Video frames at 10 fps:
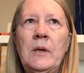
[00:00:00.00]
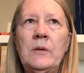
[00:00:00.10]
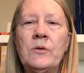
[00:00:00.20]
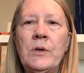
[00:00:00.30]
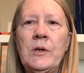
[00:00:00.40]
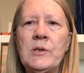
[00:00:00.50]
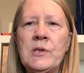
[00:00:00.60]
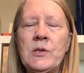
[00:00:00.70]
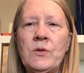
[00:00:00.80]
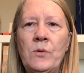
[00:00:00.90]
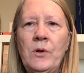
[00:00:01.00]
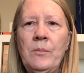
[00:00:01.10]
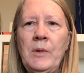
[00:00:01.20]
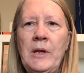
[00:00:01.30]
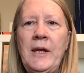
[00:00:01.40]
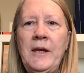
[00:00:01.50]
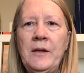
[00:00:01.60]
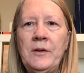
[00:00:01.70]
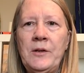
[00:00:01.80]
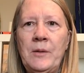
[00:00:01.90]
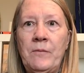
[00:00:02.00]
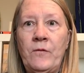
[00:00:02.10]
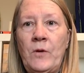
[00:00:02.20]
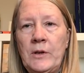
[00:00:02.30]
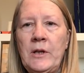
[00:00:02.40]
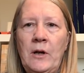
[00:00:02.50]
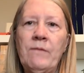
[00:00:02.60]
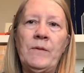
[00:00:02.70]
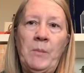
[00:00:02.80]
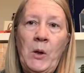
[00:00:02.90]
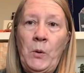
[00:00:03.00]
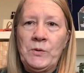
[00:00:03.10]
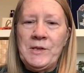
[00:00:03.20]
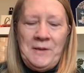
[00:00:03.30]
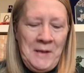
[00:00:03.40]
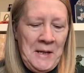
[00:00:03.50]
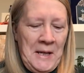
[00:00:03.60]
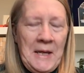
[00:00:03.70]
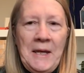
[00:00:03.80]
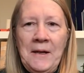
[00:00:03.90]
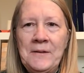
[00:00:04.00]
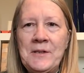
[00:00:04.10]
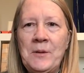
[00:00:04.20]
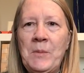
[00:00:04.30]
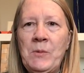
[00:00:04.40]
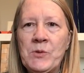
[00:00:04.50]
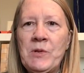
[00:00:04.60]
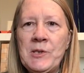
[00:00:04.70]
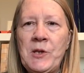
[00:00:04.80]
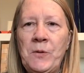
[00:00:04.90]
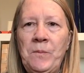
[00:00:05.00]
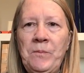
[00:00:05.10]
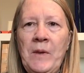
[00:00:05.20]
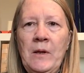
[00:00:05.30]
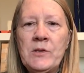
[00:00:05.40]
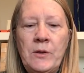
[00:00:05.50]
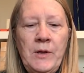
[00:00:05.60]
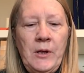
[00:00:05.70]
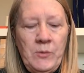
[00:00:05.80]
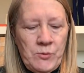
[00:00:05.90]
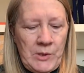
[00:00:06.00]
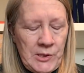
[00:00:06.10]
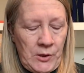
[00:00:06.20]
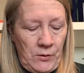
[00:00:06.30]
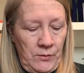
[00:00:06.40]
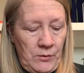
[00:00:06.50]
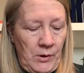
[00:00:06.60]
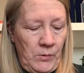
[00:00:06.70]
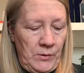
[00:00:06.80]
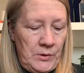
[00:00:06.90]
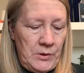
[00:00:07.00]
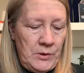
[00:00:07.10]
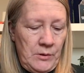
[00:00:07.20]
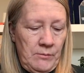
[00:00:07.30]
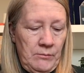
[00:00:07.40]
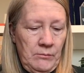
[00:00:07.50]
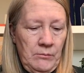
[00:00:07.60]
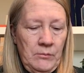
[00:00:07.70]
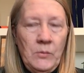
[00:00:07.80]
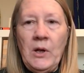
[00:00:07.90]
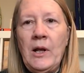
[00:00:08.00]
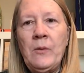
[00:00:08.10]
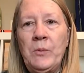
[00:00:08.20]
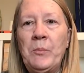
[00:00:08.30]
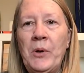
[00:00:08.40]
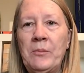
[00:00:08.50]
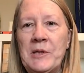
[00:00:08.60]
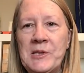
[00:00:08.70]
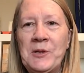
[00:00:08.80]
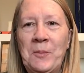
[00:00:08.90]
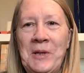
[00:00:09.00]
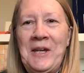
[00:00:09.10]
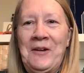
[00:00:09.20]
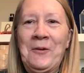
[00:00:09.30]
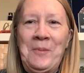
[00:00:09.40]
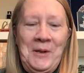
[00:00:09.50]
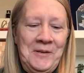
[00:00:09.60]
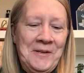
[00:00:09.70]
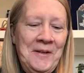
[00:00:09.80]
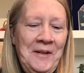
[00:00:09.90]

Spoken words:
during a storm, he ended up falling off the boat, and he was rescued. It's a good thing he was rescued, or I wouldn't, well, I would probably still be here, but